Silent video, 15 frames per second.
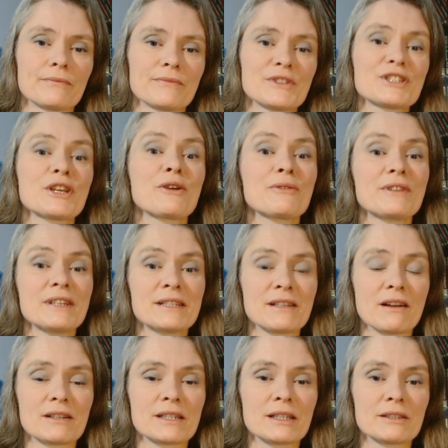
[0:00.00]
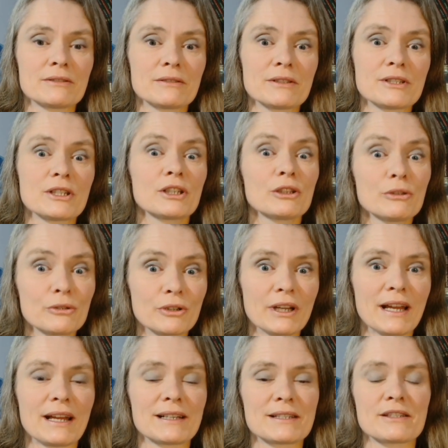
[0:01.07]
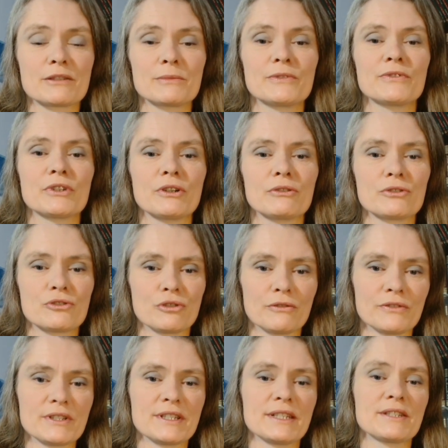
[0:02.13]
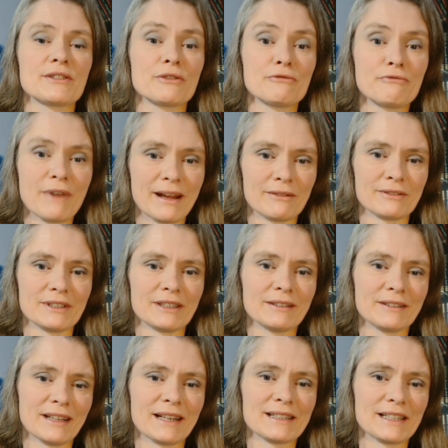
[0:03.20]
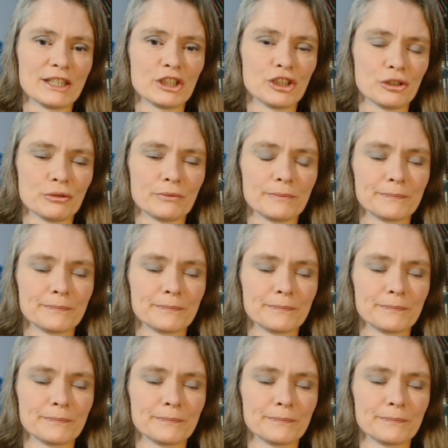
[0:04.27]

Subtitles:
So these articles look at some of the controversy surrounding that issue.